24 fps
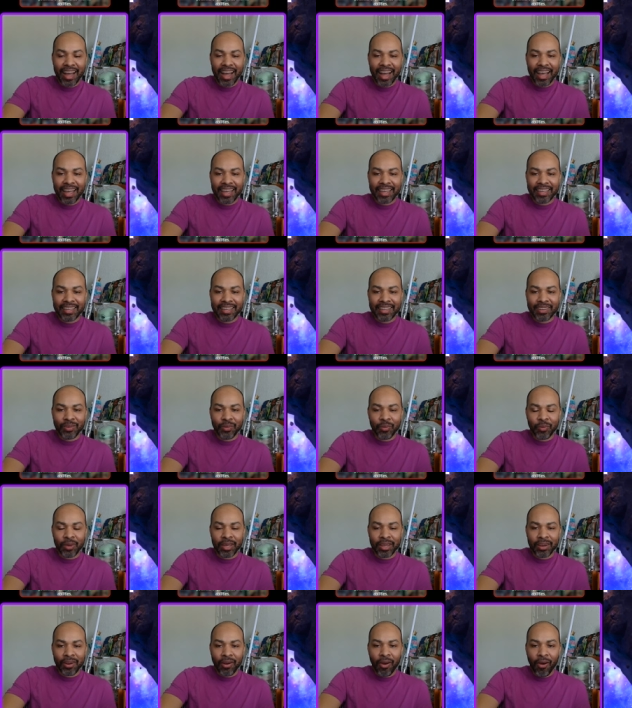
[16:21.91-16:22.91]
I
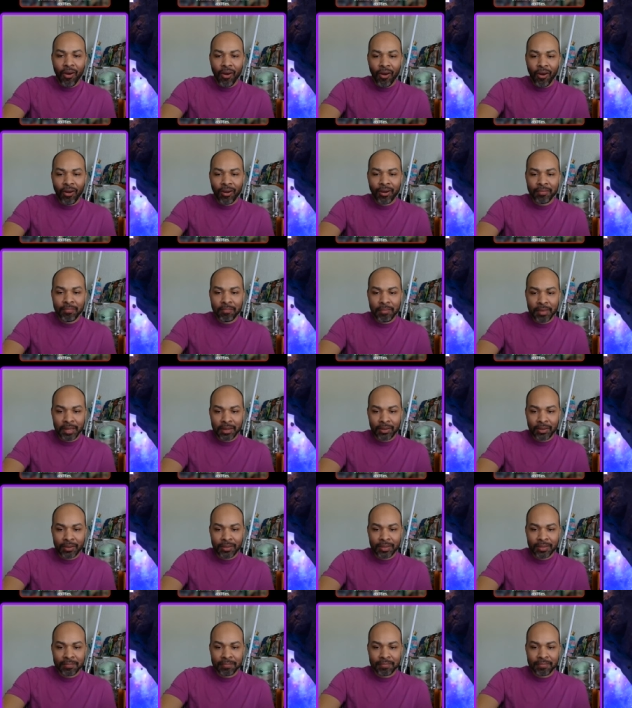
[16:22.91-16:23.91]
went hard
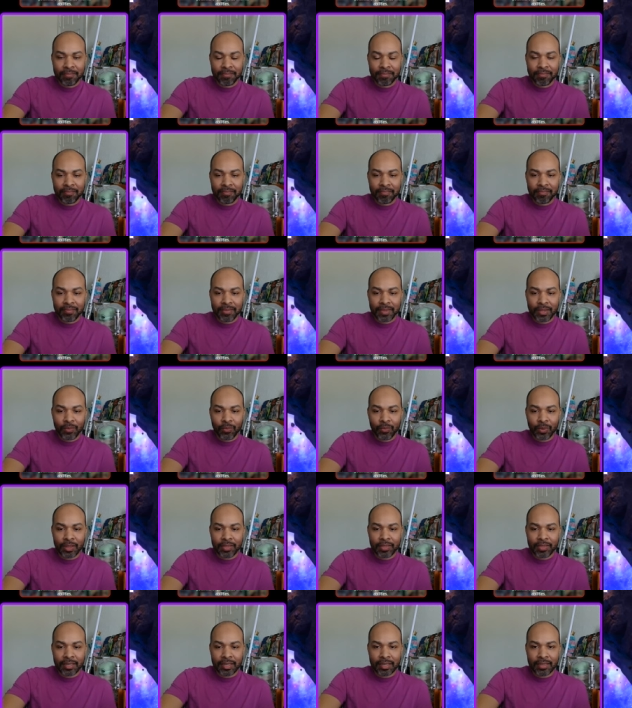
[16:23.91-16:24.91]
middle
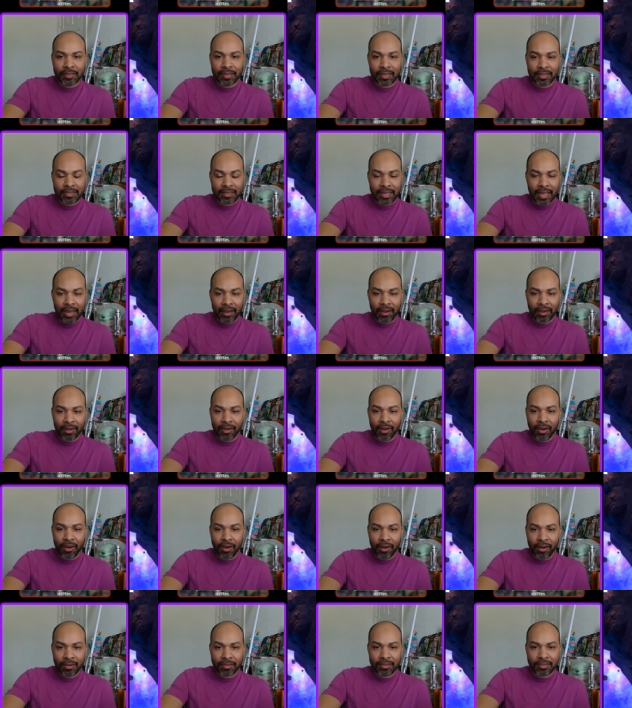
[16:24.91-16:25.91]
with the discounted
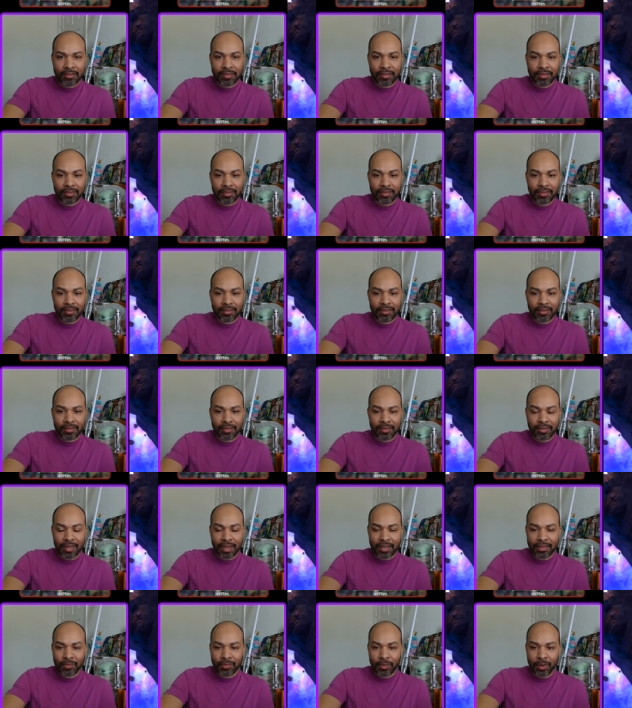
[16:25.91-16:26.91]
cards.
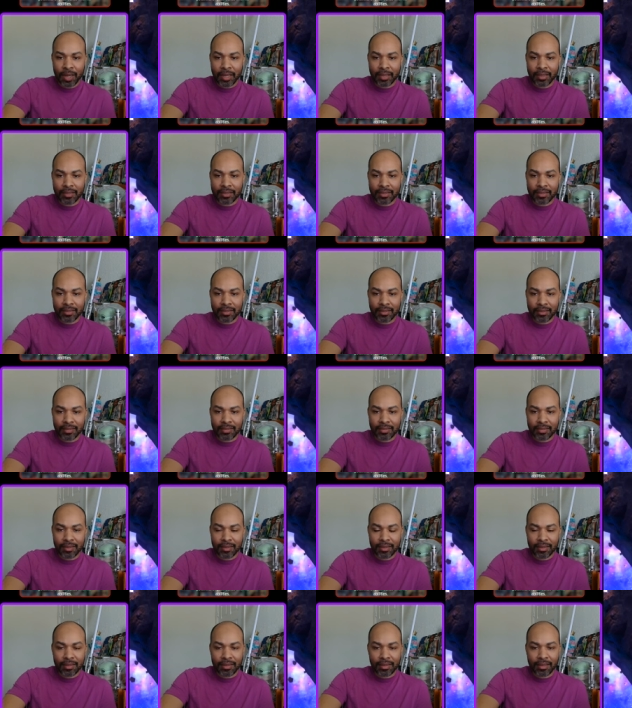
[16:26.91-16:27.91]
That's why this is
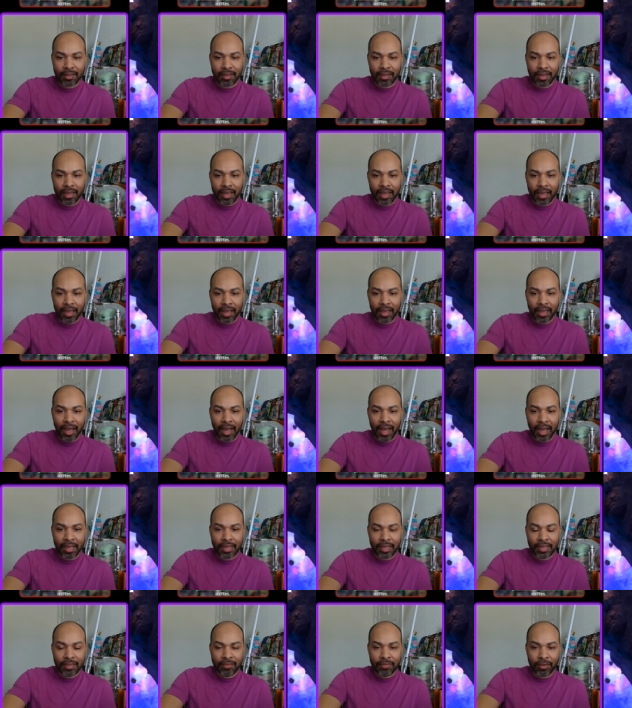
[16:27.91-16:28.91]
a
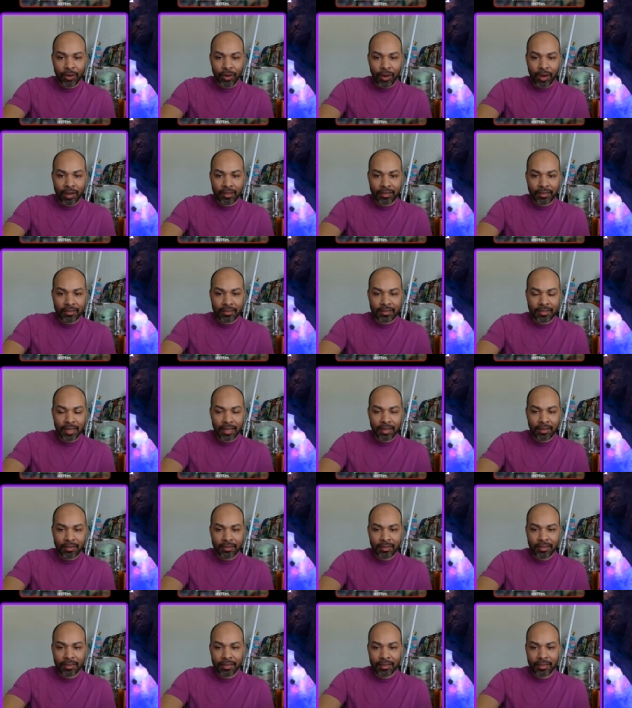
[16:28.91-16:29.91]
high Evo on
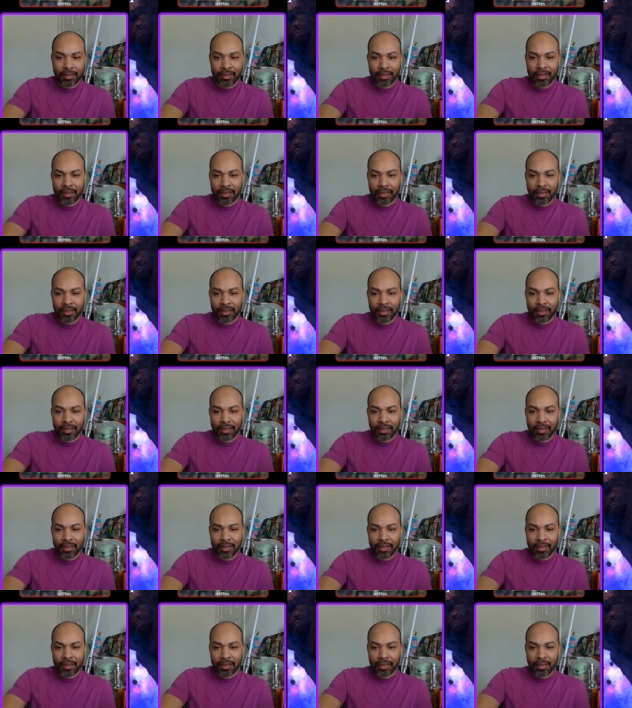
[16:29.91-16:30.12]
sale.